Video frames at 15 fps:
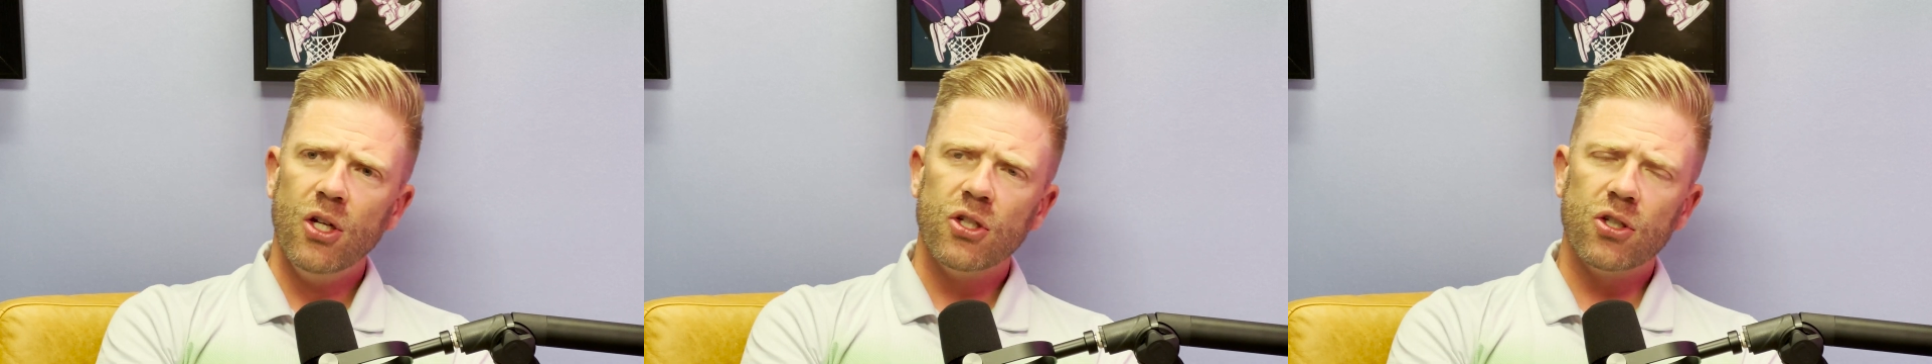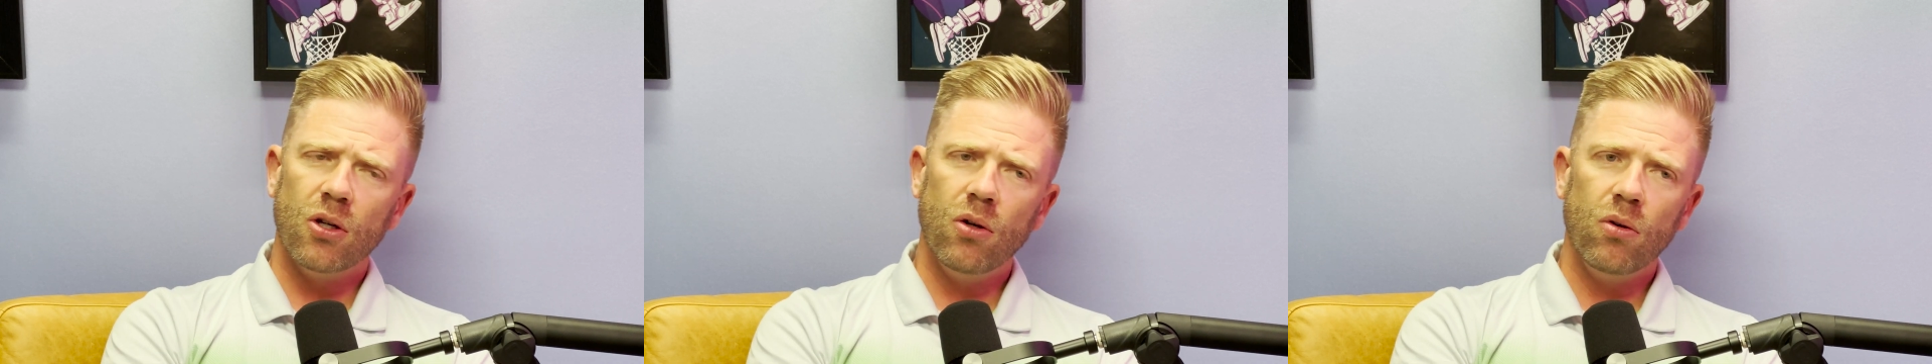
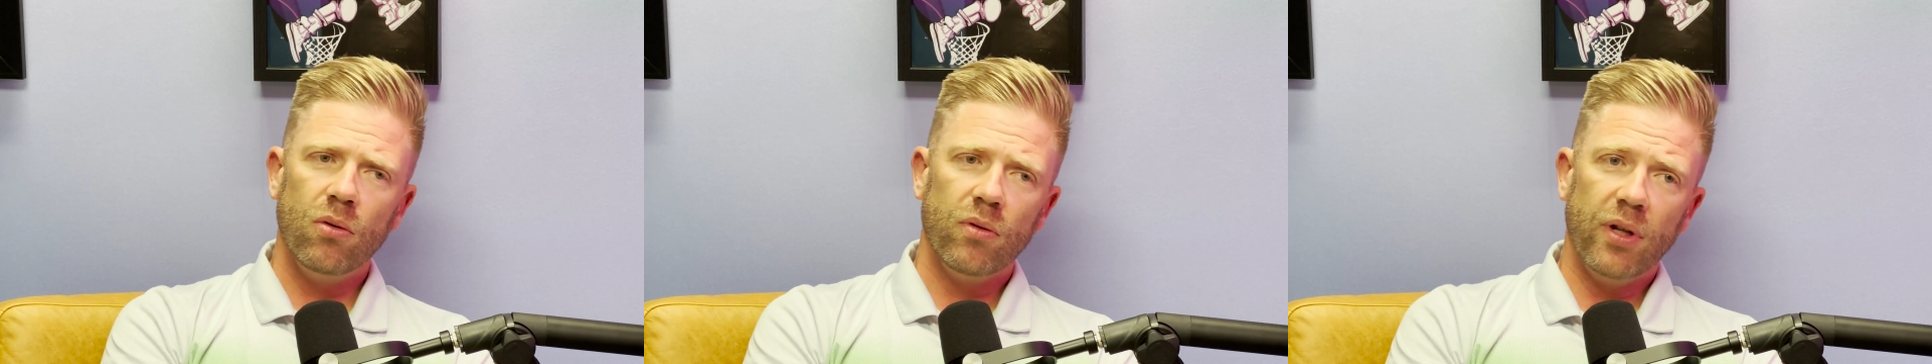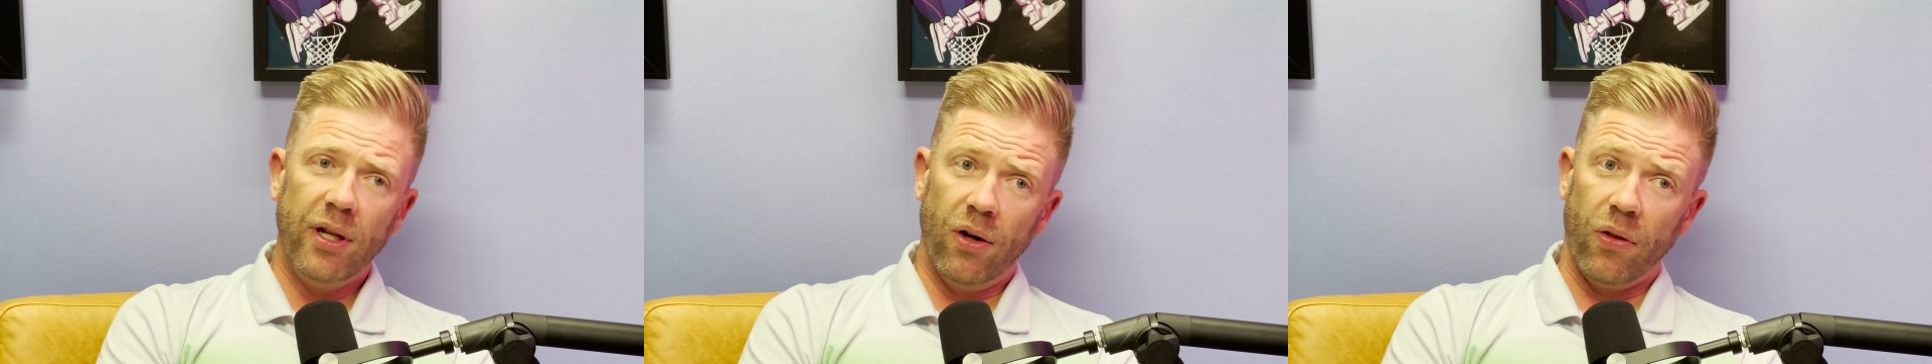
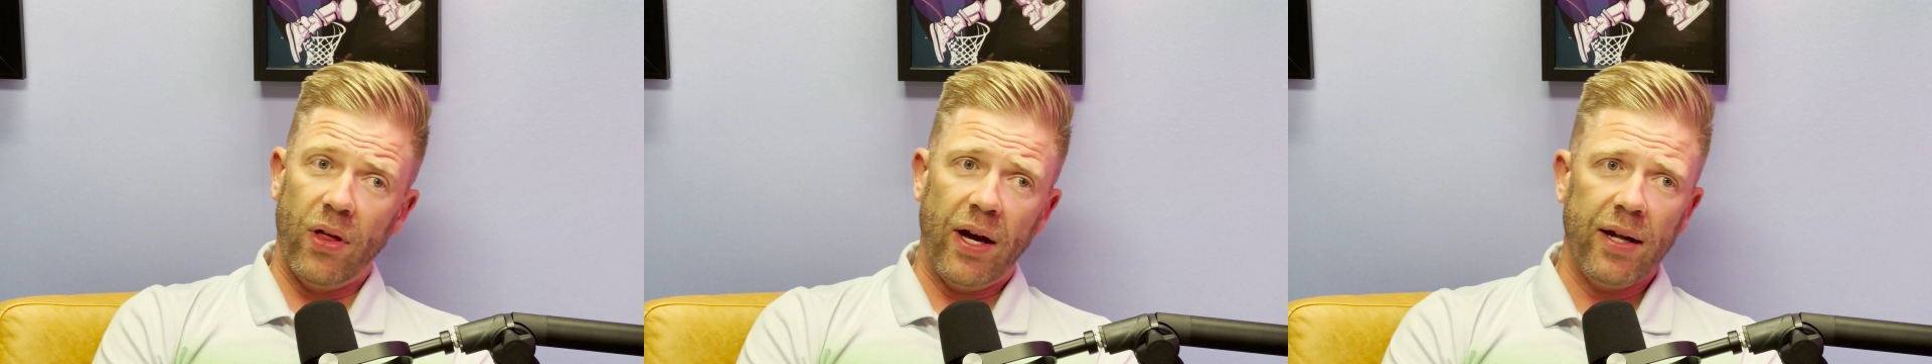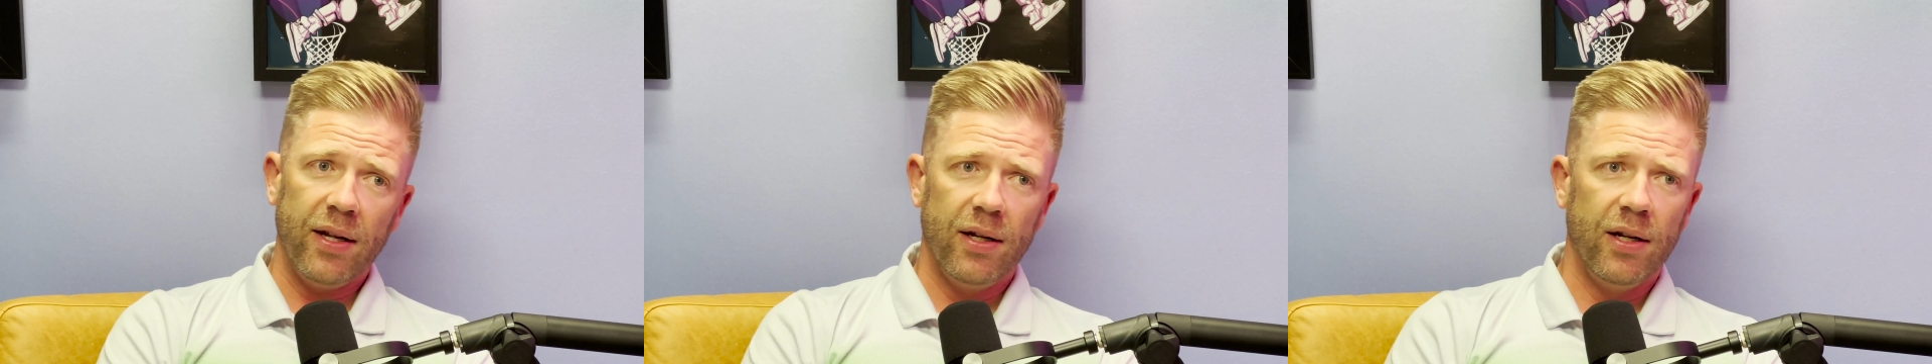So,
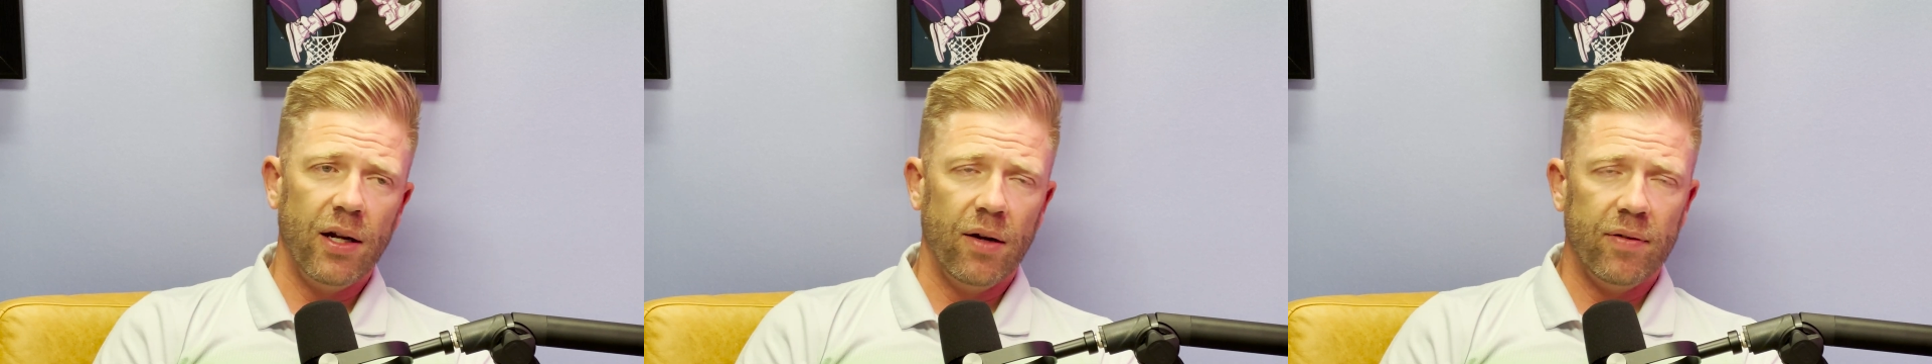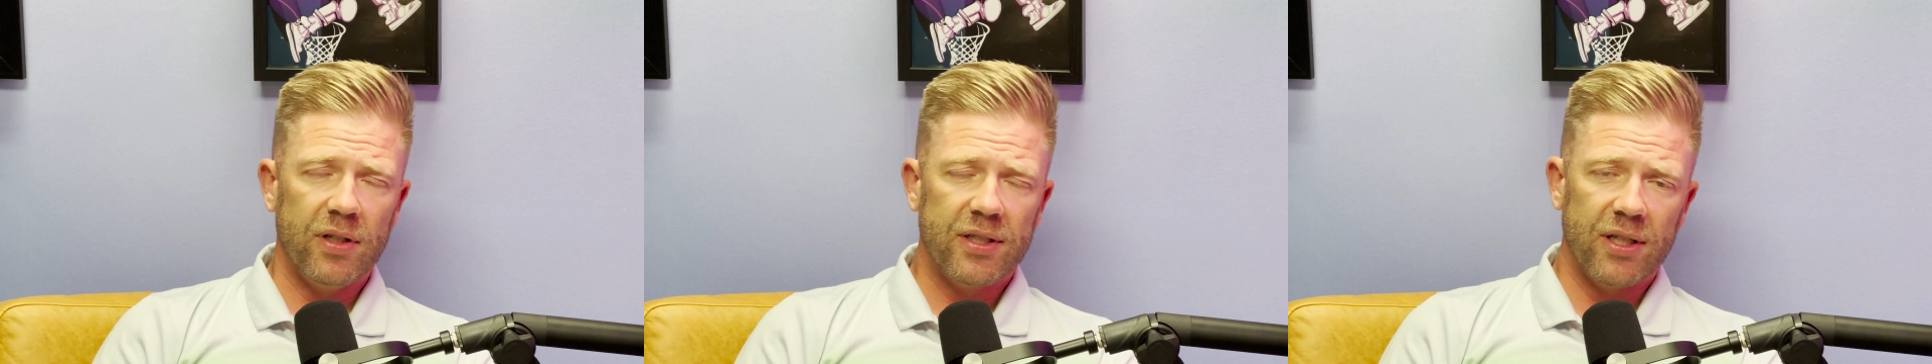that in and
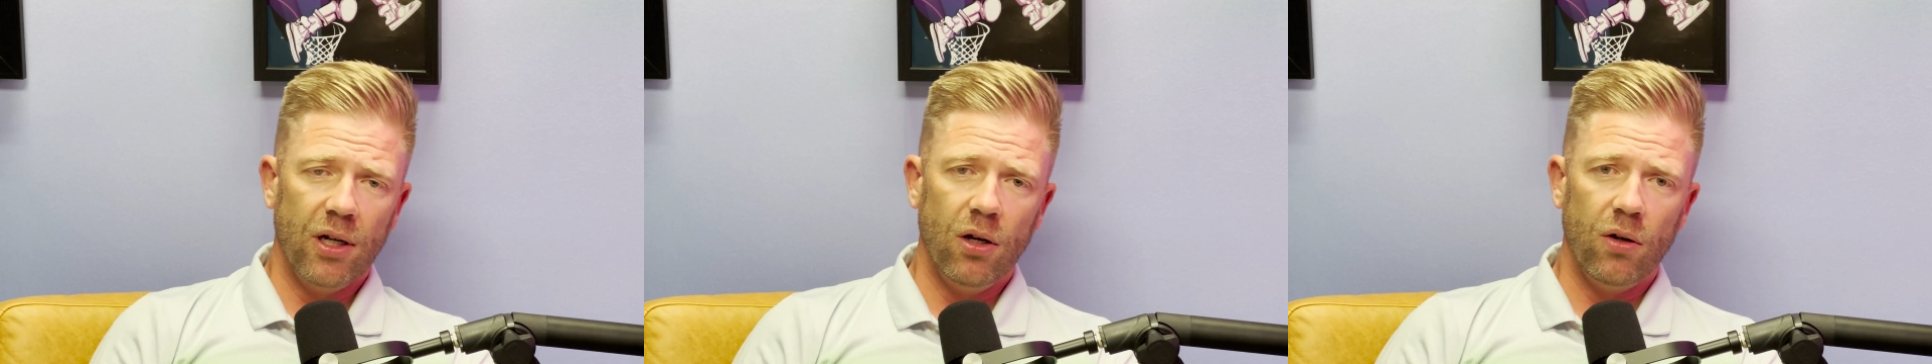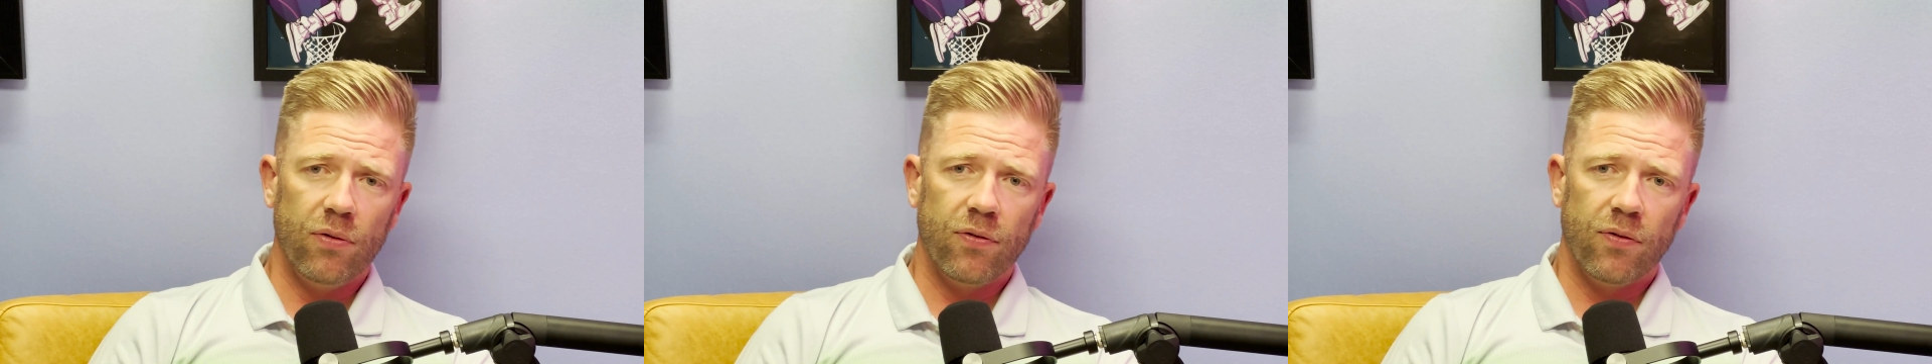of
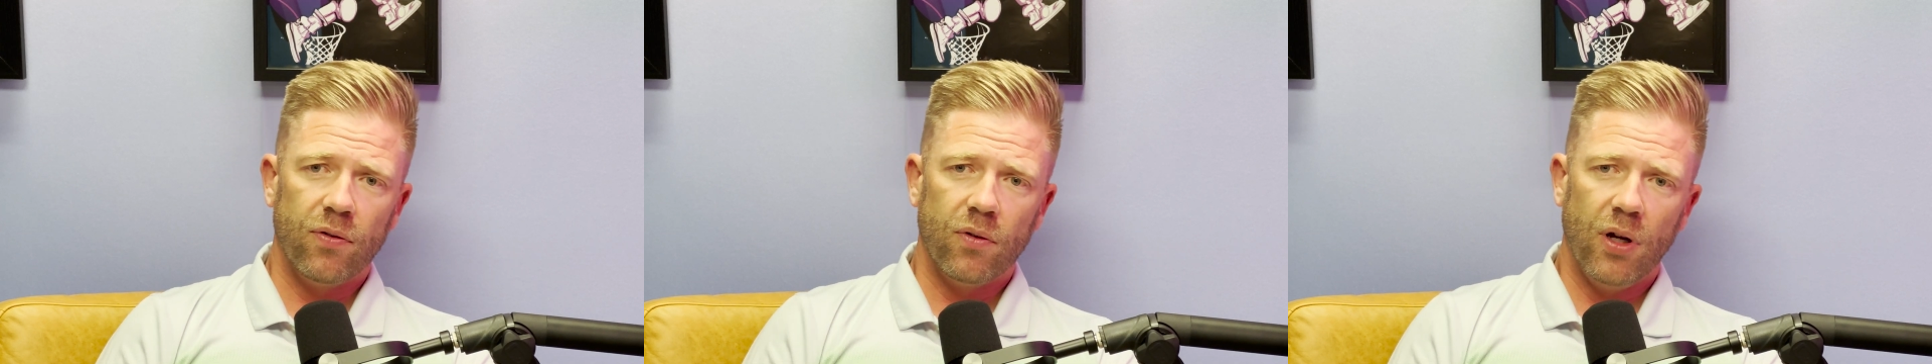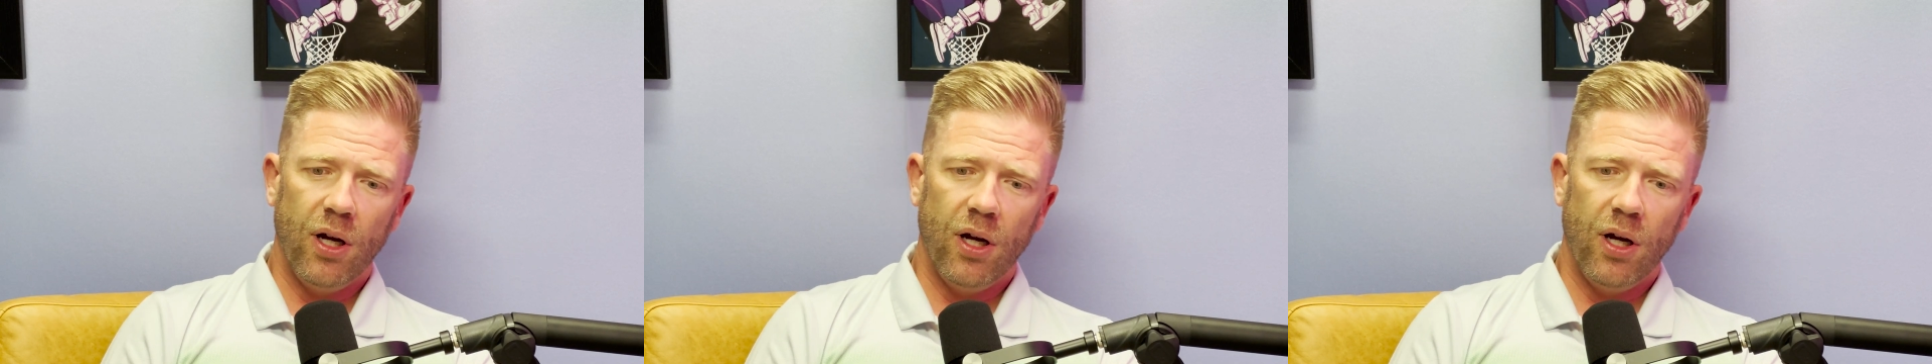itself,